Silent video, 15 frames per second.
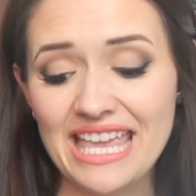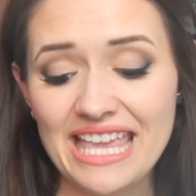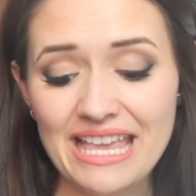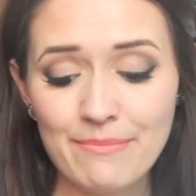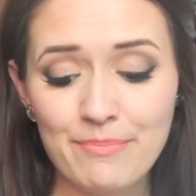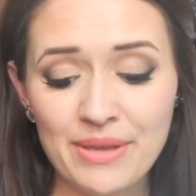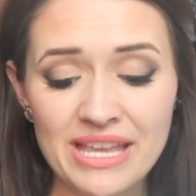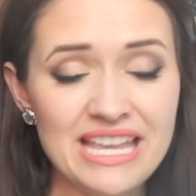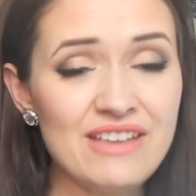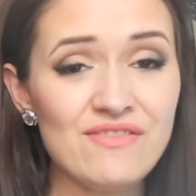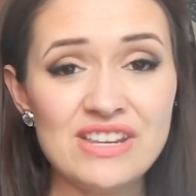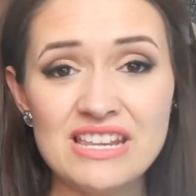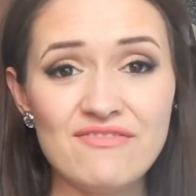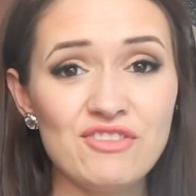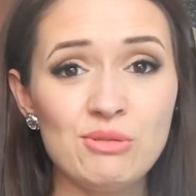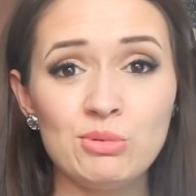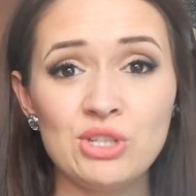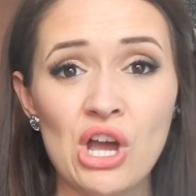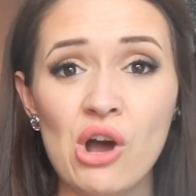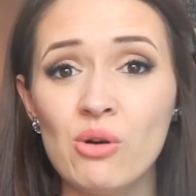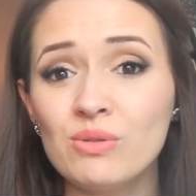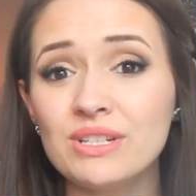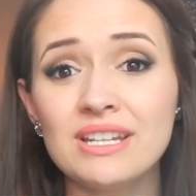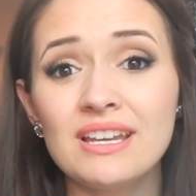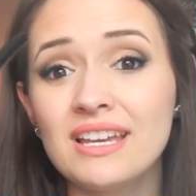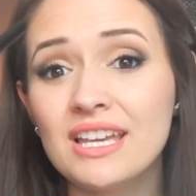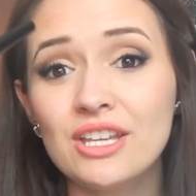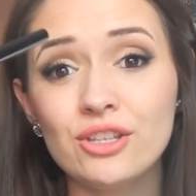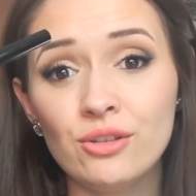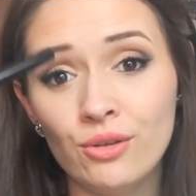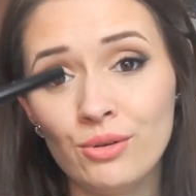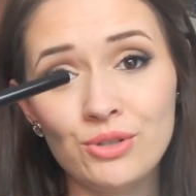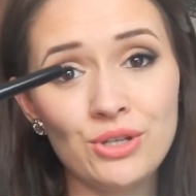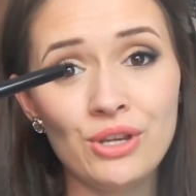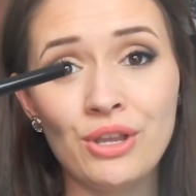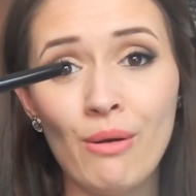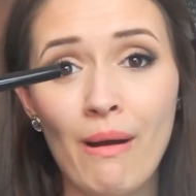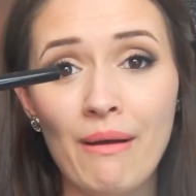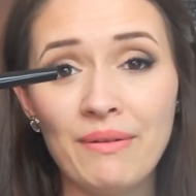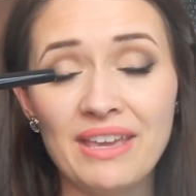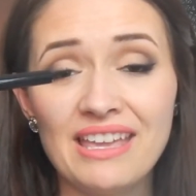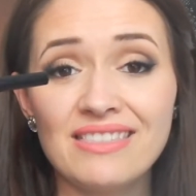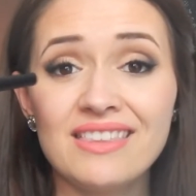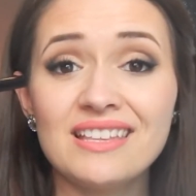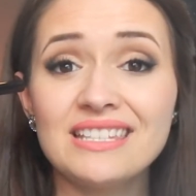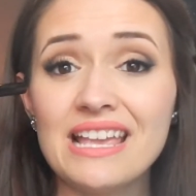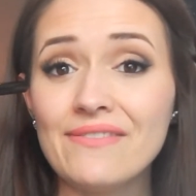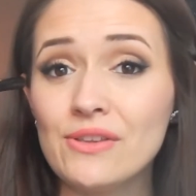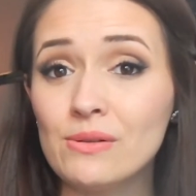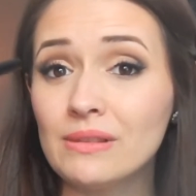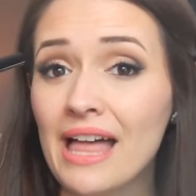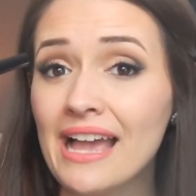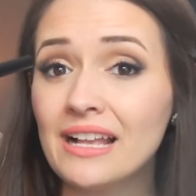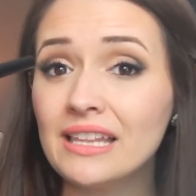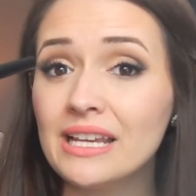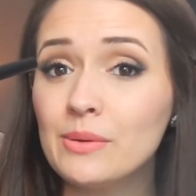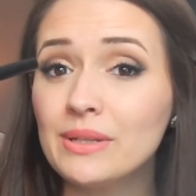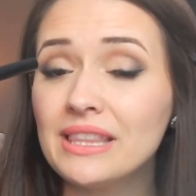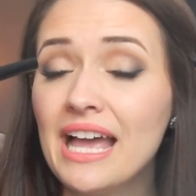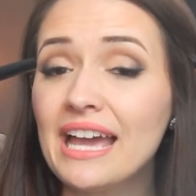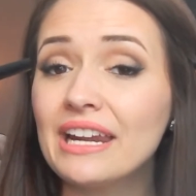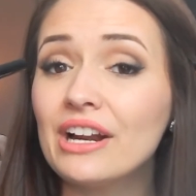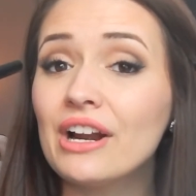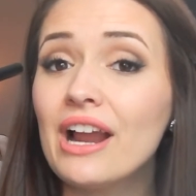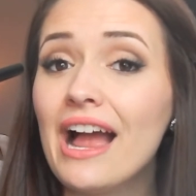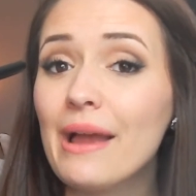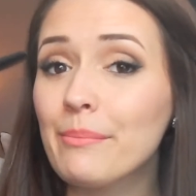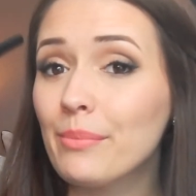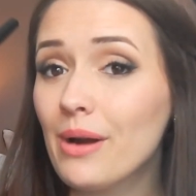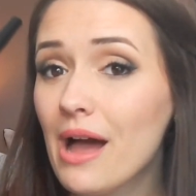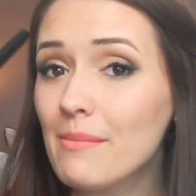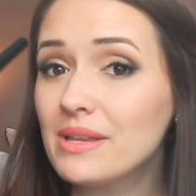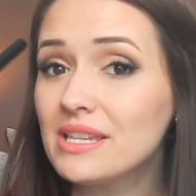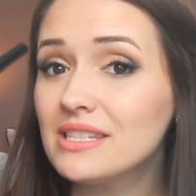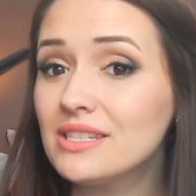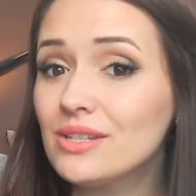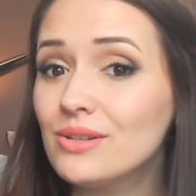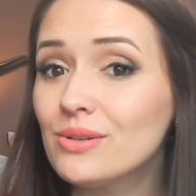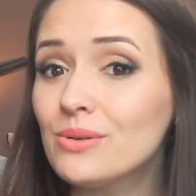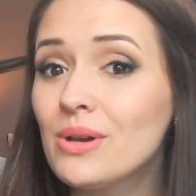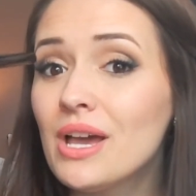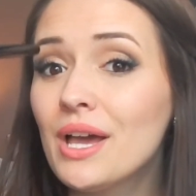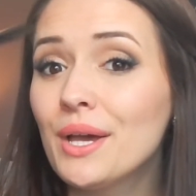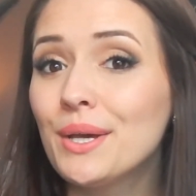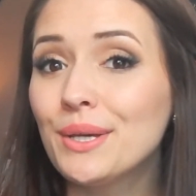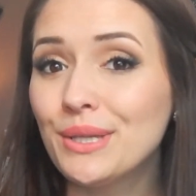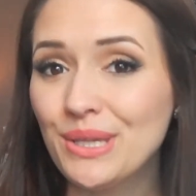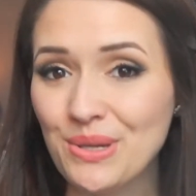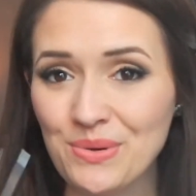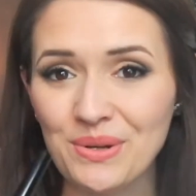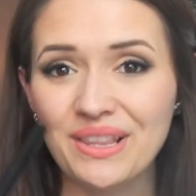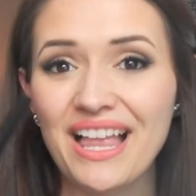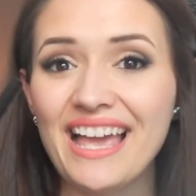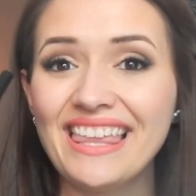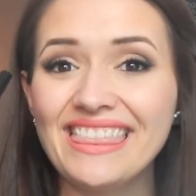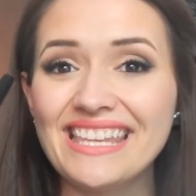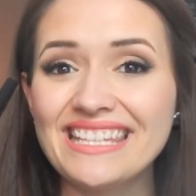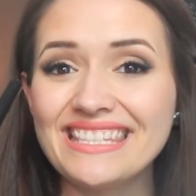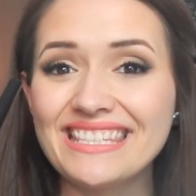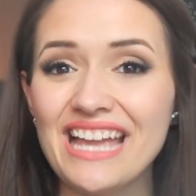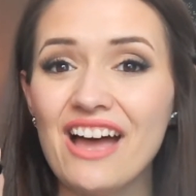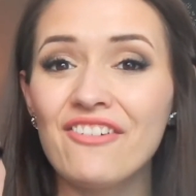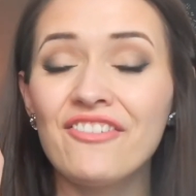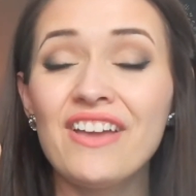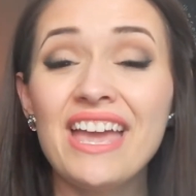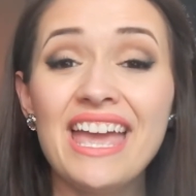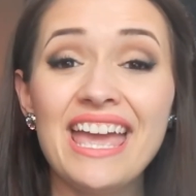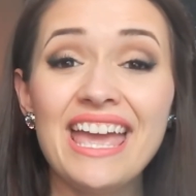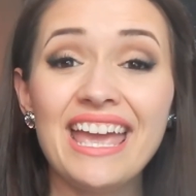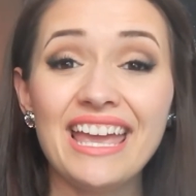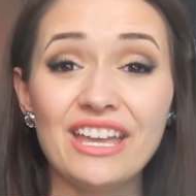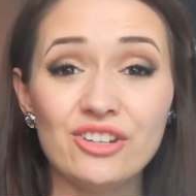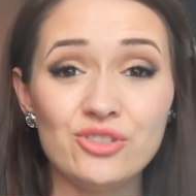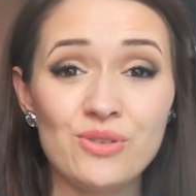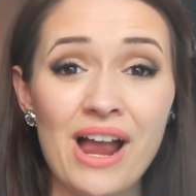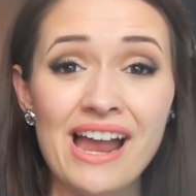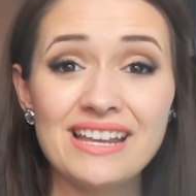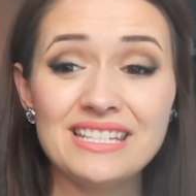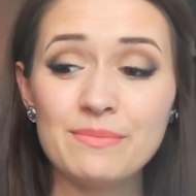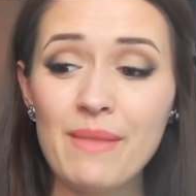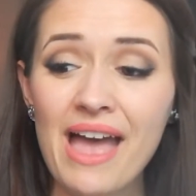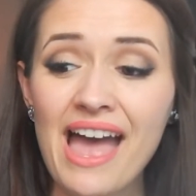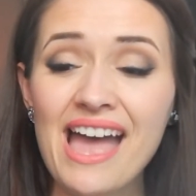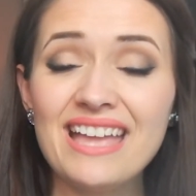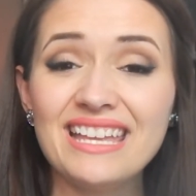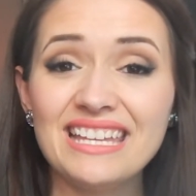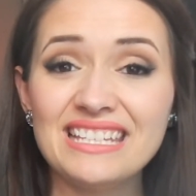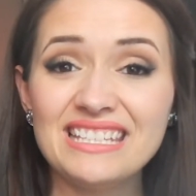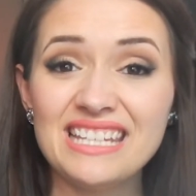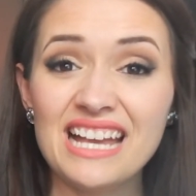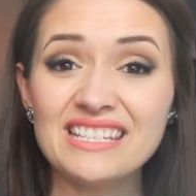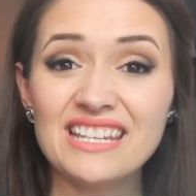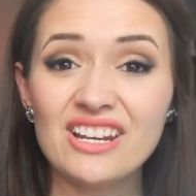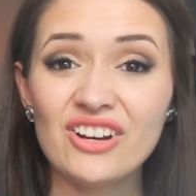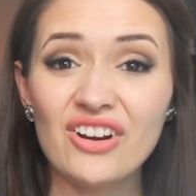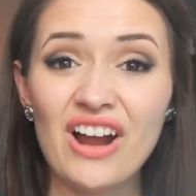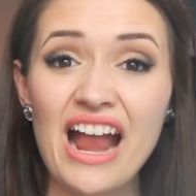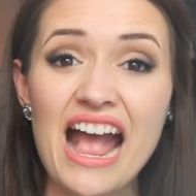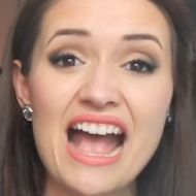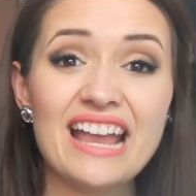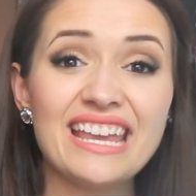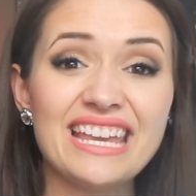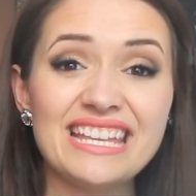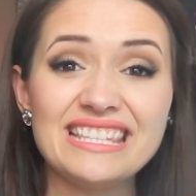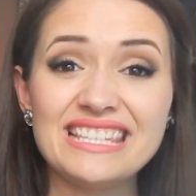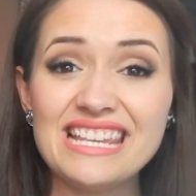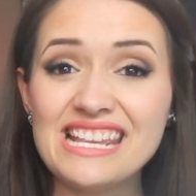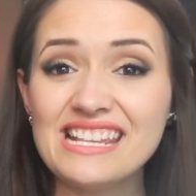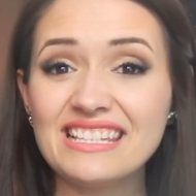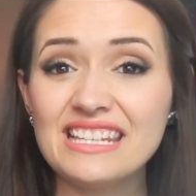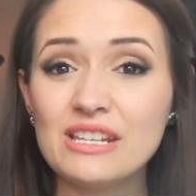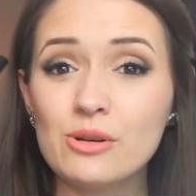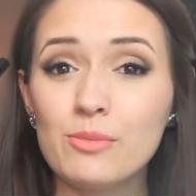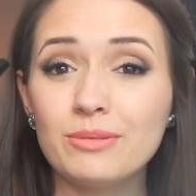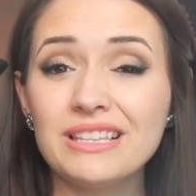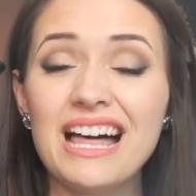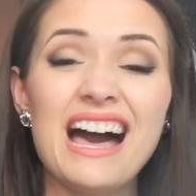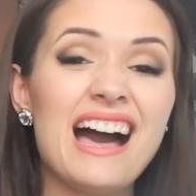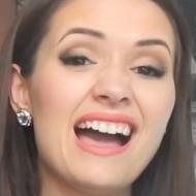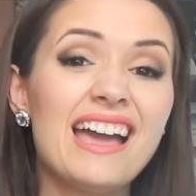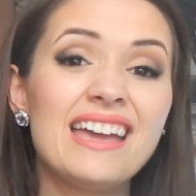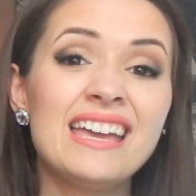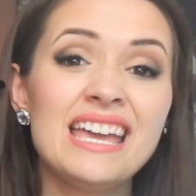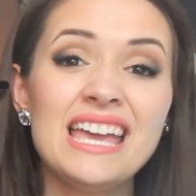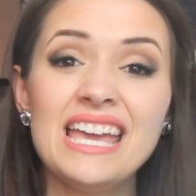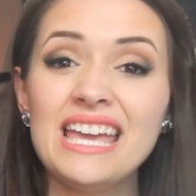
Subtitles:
But even if you don't, you should go out and get this. If you like liquid liner, I promise you, you will like this stuff. It dries matte, it doesn't crack, it's easy to apply.